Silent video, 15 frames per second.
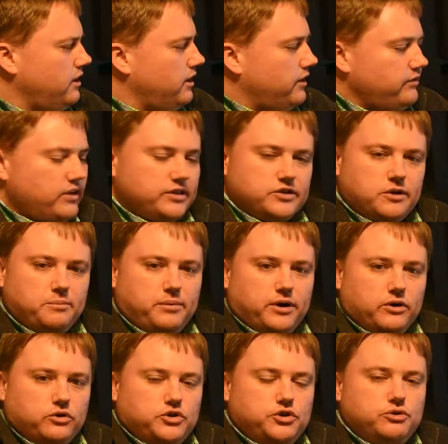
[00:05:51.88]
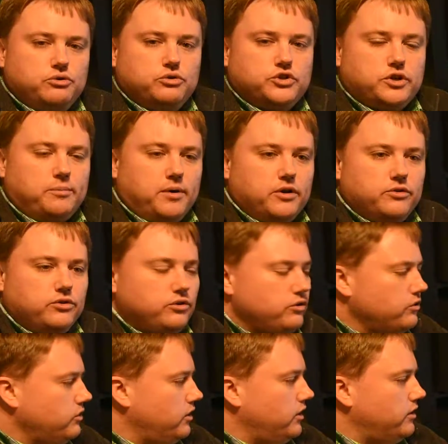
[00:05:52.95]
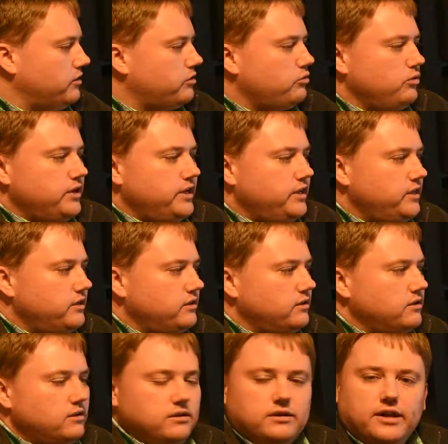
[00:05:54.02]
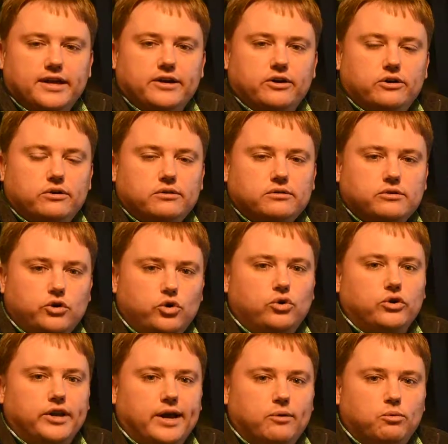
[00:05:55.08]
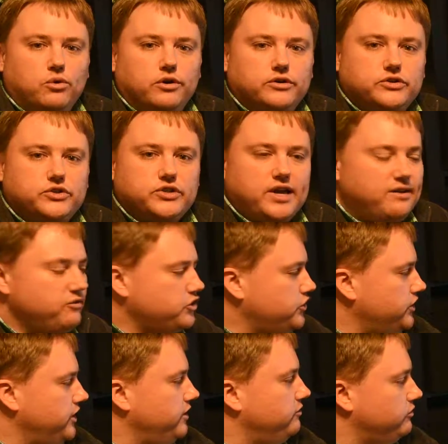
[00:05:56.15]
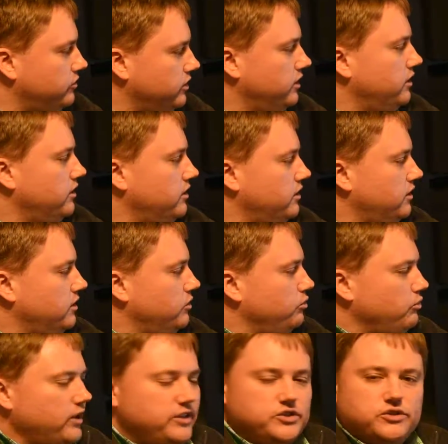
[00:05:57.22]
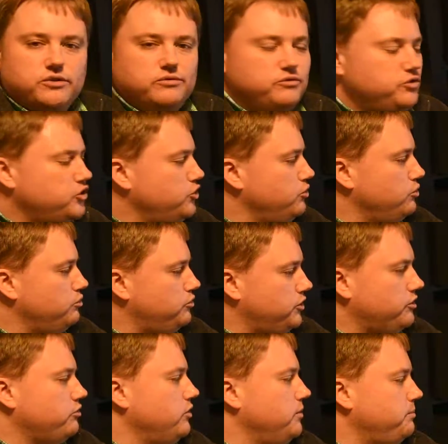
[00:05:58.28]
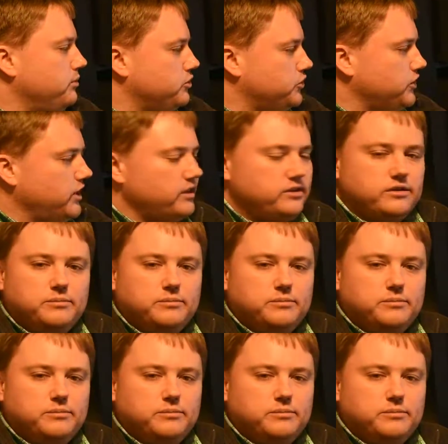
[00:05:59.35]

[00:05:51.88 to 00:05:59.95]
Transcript: And that's compared to some other 3-layer neural networks have achieved rates of 2 to 3%